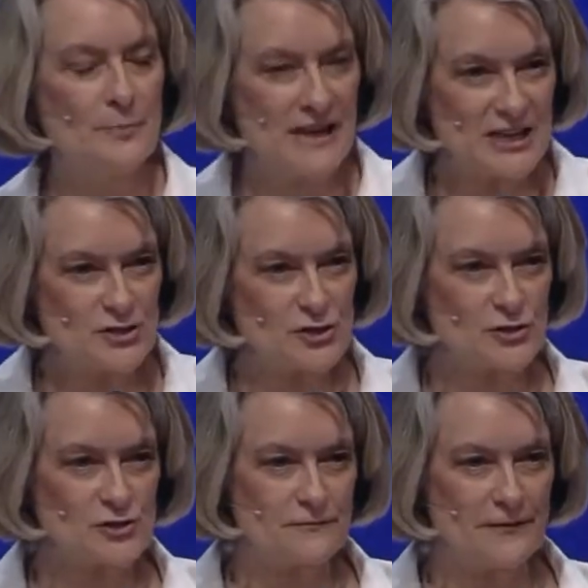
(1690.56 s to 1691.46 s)
The
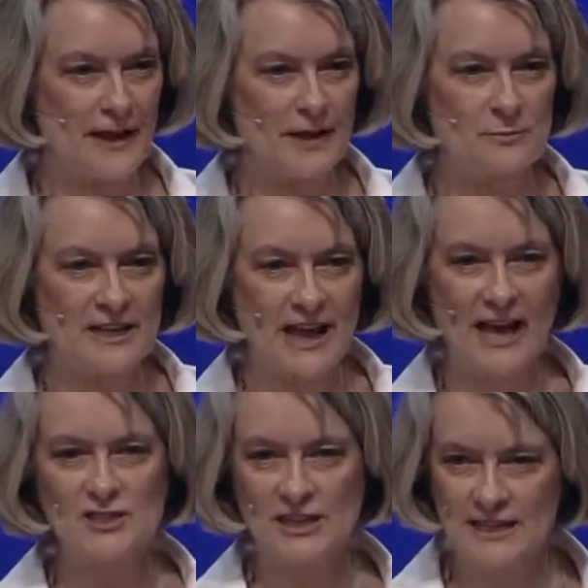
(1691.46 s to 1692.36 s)
minister's family
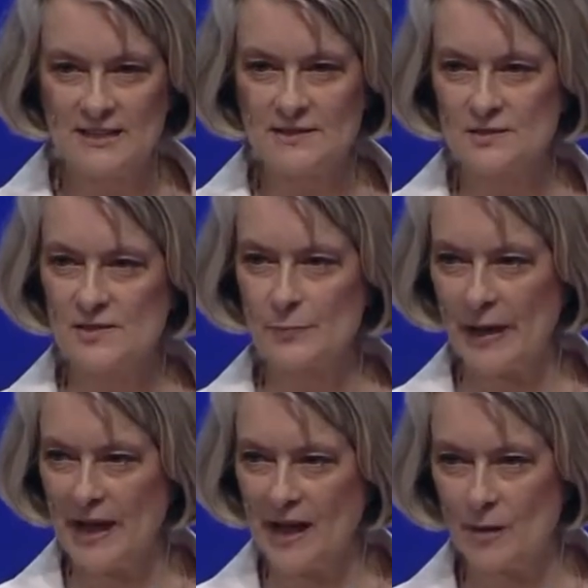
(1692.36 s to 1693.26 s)
had to eat the
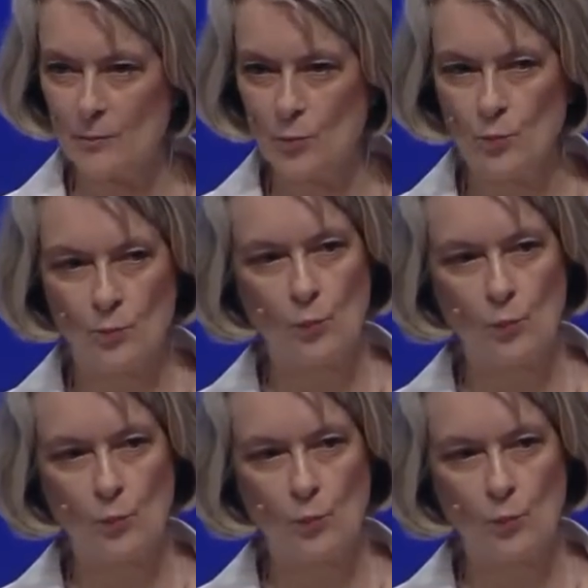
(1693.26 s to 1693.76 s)
Spam